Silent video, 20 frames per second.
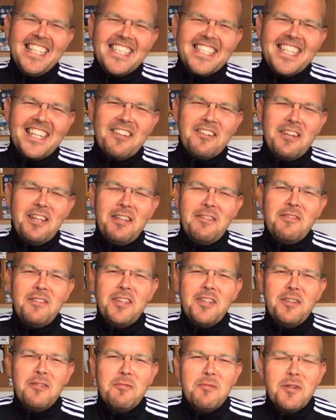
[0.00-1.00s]
so if
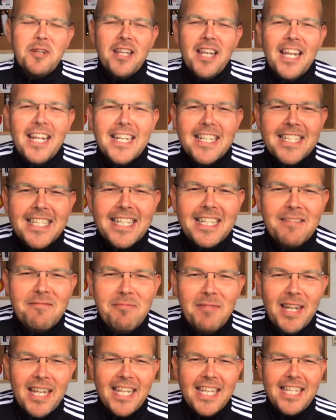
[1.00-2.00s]
you would like to give
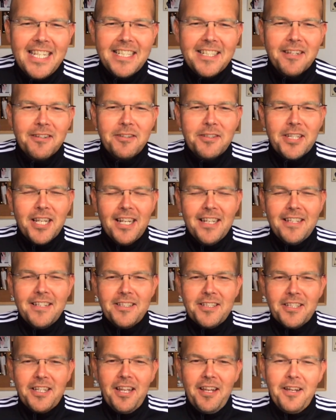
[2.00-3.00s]
my keto
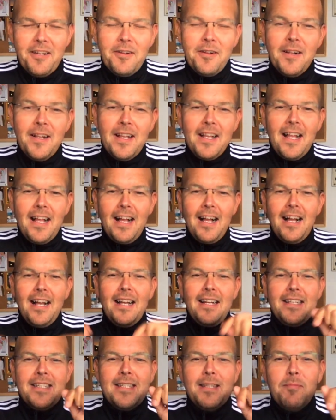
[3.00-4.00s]
challenge a go,
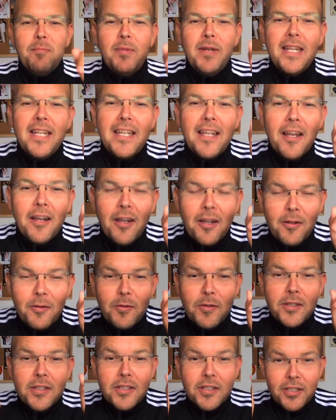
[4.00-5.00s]
uh, simply go
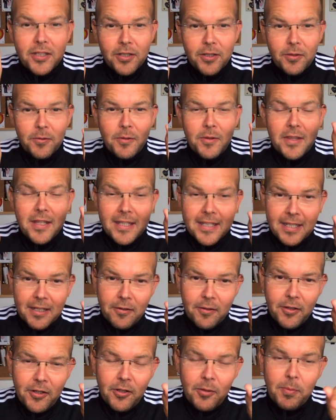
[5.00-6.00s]
to this
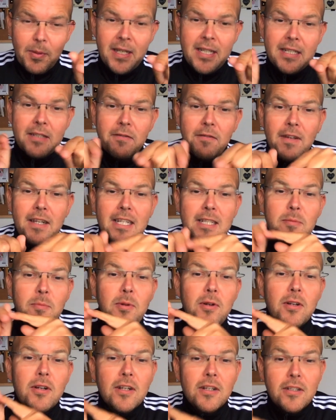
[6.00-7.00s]
group. It's
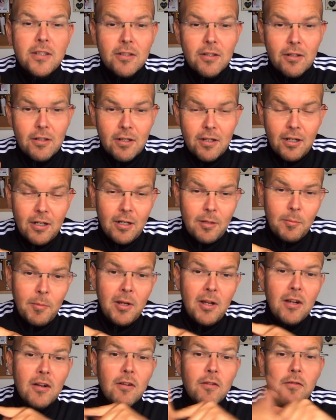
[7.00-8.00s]
facebook.com
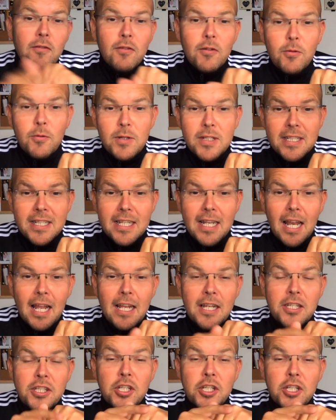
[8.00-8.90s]
forward slash